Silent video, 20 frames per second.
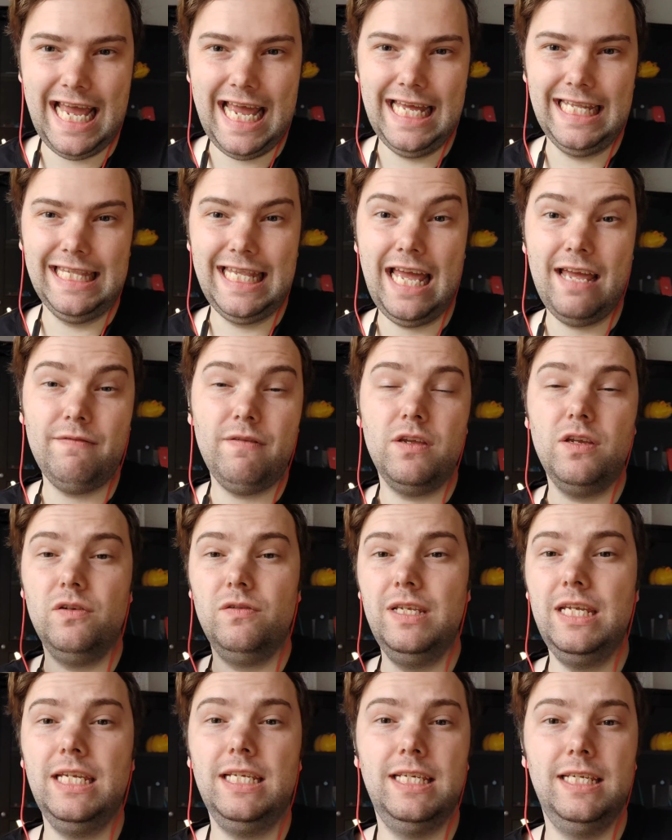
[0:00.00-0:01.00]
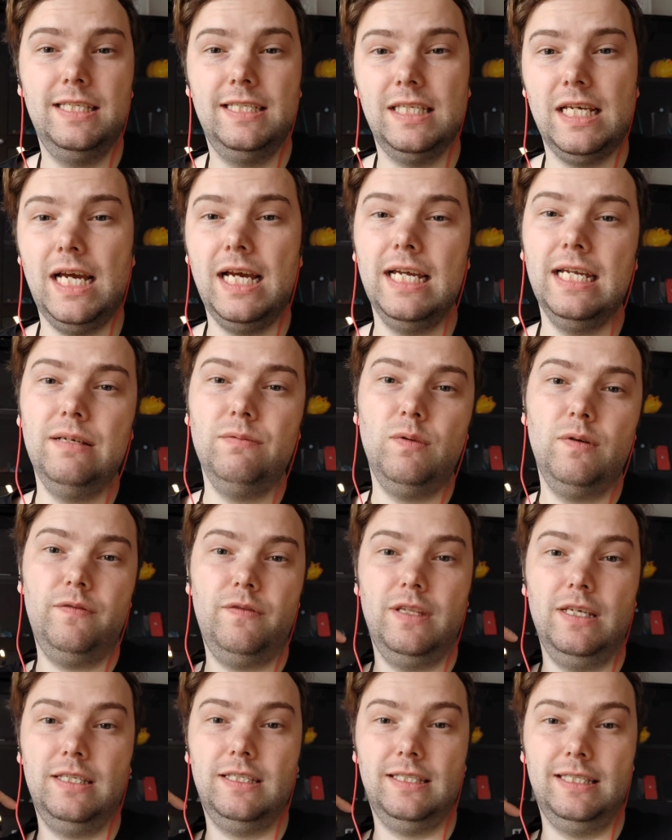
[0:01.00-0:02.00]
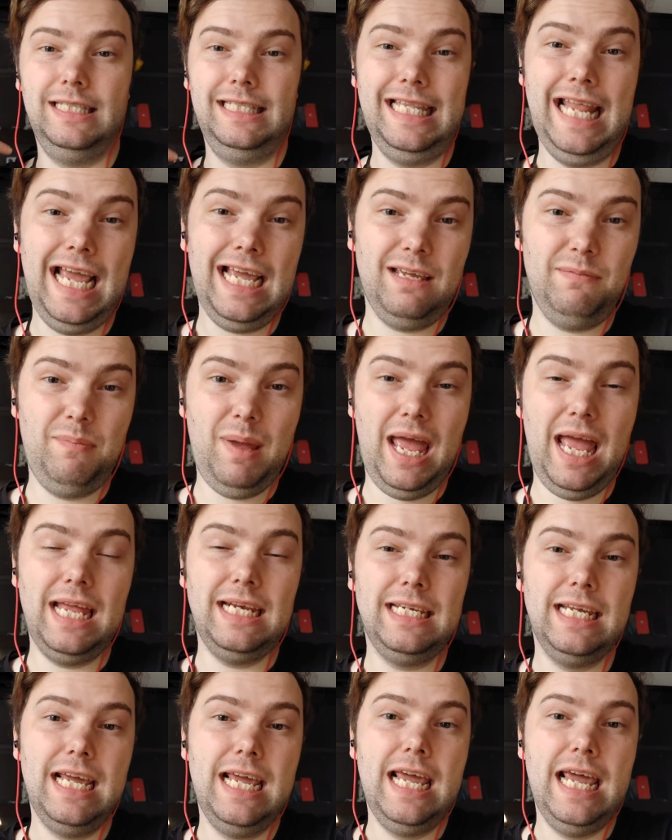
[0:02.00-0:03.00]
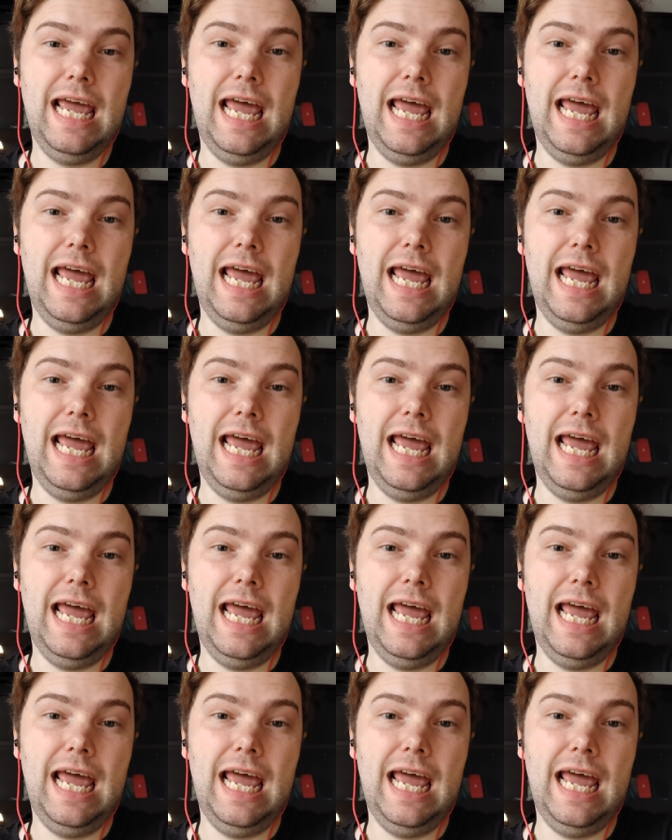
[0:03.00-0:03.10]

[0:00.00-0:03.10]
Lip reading: and they have a unique design with this neckband,